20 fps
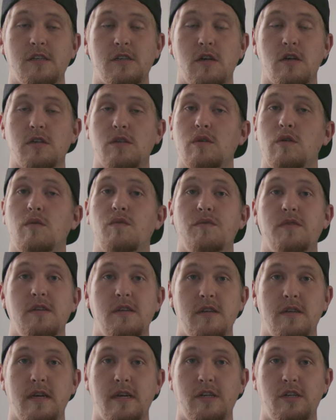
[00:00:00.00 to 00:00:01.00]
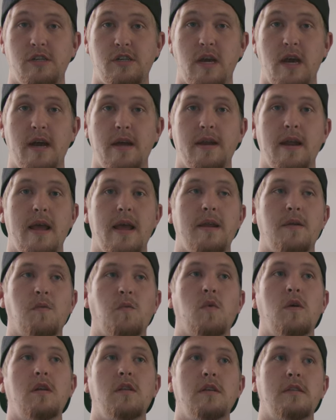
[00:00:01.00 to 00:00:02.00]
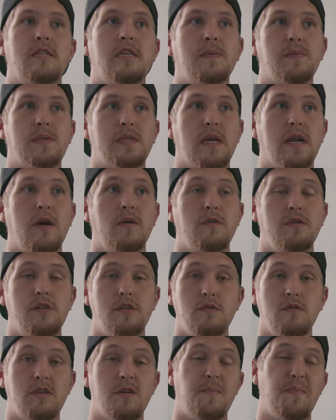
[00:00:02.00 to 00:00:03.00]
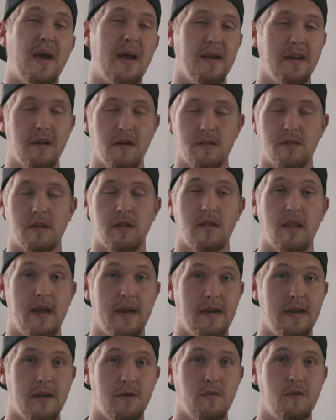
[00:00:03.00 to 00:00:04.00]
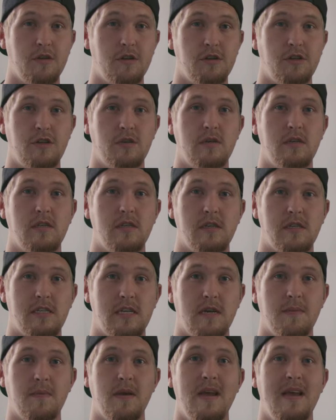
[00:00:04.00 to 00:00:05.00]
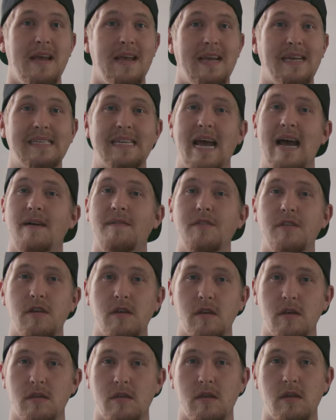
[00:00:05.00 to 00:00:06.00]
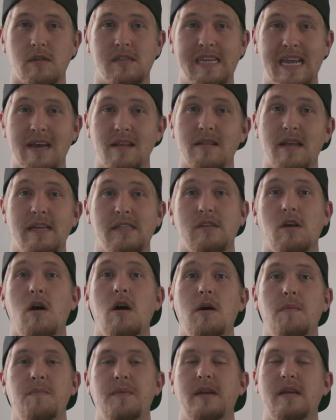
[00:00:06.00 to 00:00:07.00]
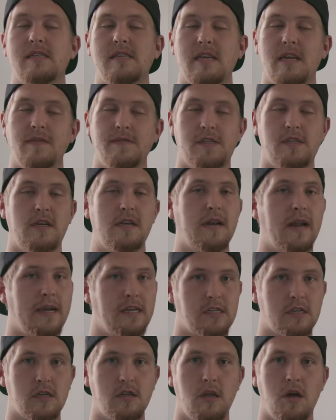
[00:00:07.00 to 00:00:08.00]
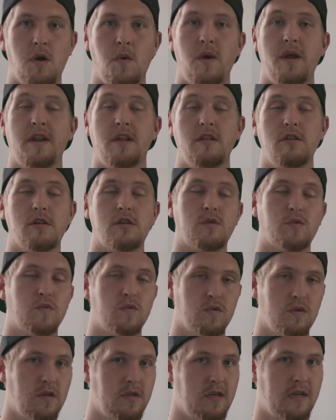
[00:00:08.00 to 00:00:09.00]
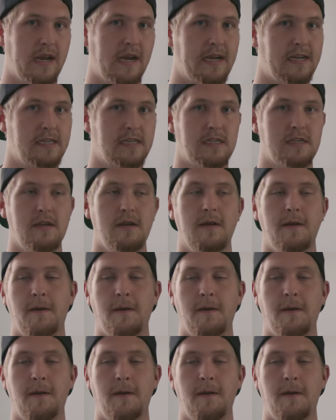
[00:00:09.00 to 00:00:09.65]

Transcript: is also a really nice shot, and one of the tips that I would do, depending on the lighting when you're shooting this tip, is have the taillights on because it gives it a nice glow and it looks really nice.